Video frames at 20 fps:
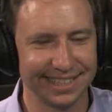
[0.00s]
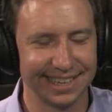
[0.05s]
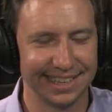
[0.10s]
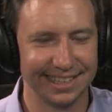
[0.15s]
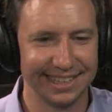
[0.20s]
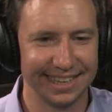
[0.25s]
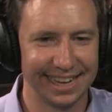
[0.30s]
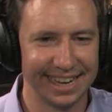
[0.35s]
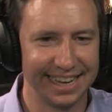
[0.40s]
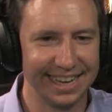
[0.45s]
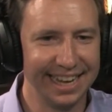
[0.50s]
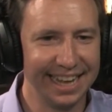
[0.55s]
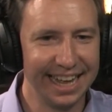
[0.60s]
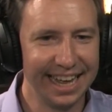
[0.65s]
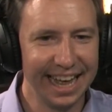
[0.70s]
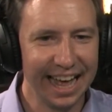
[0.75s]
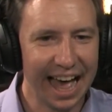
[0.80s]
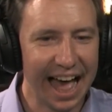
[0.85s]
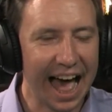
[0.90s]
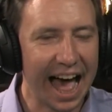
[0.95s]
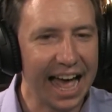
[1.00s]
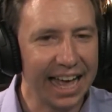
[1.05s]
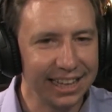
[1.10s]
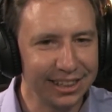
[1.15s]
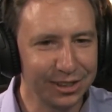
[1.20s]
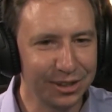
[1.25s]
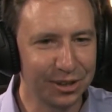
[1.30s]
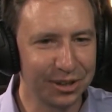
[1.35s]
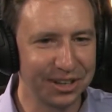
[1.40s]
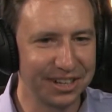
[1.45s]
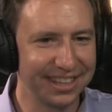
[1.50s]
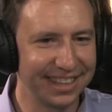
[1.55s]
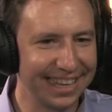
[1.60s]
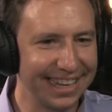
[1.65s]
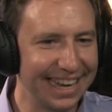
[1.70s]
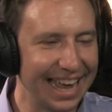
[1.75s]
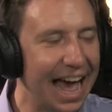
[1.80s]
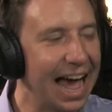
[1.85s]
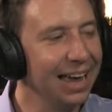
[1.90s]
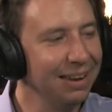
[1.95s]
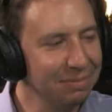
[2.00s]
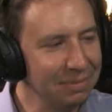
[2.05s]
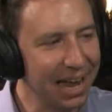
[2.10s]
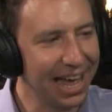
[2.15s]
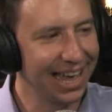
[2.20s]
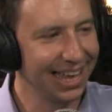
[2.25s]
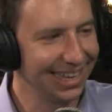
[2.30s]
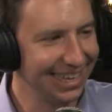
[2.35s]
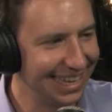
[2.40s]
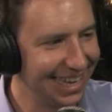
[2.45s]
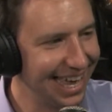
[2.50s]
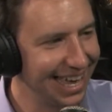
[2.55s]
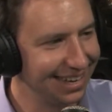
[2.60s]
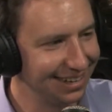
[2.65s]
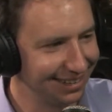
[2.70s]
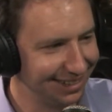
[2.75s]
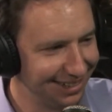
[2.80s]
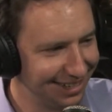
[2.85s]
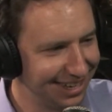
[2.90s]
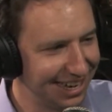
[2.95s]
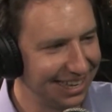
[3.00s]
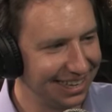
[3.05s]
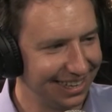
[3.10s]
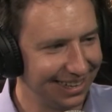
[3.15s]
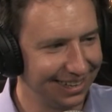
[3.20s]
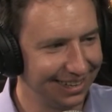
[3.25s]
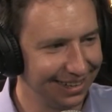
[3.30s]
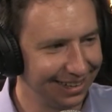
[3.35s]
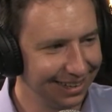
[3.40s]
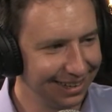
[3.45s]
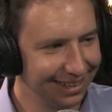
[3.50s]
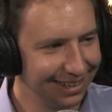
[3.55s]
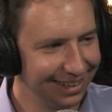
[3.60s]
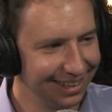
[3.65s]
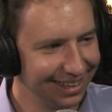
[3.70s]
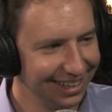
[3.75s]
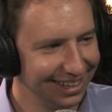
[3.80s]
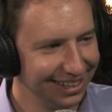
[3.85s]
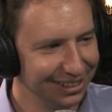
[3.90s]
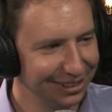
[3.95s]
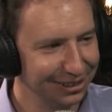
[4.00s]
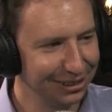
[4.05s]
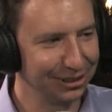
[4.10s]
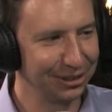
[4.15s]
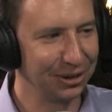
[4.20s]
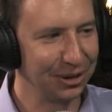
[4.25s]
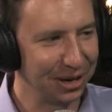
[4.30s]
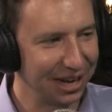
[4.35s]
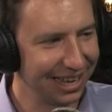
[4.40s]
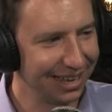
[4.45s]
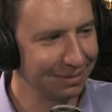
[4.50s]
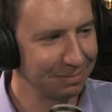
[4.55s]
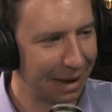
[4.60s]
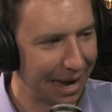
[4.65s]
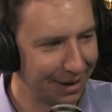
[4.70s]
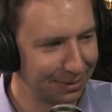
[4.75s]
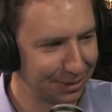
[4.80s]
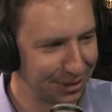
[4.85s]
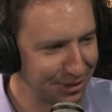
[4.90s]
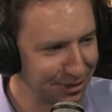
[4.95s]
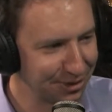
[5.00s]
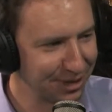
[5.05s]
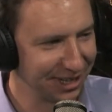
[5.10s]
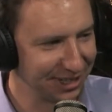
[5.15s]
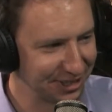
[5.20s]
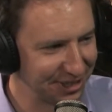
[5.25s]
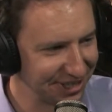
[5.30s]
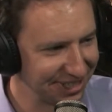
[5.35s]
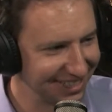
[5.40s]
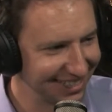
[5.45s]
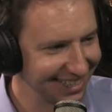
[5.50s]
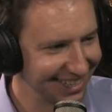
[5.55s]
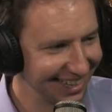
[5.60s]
And I learned that I'm not yet done learning my restrictions.